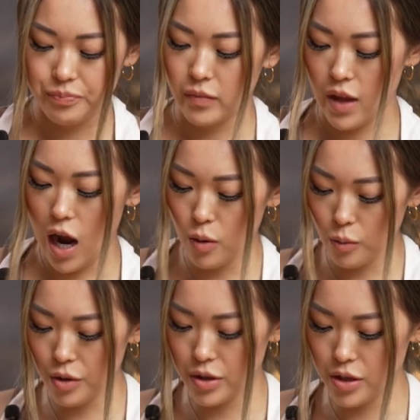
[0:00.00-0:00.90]
now what
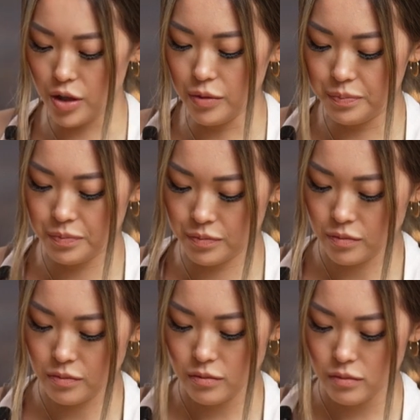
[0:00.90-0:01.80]
we're going to do,
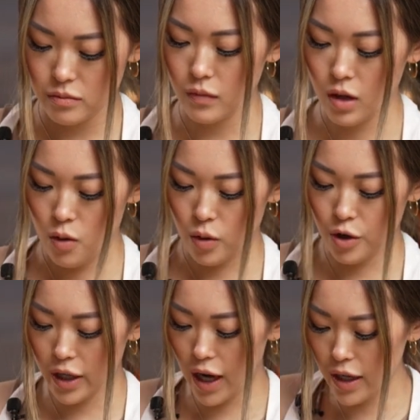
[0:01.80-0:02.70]
we're
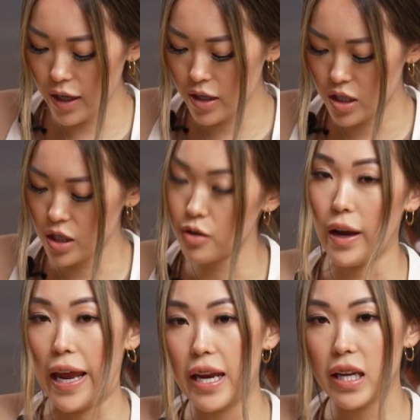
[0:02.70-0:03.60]
going to cut it into
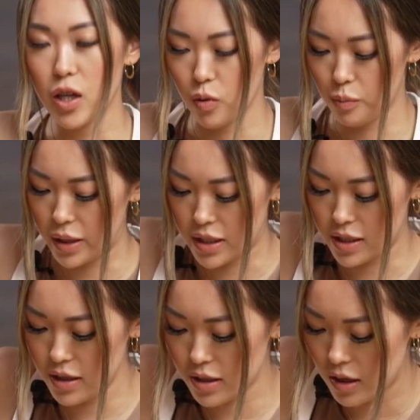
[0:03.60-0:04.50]
8 equal
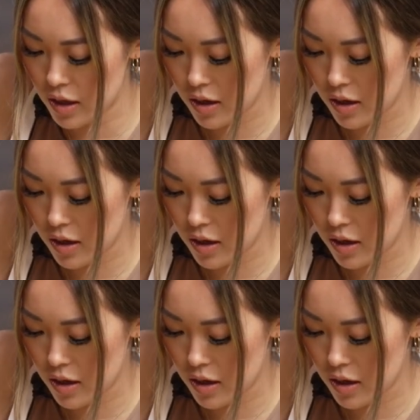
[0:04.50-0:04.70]
pieces.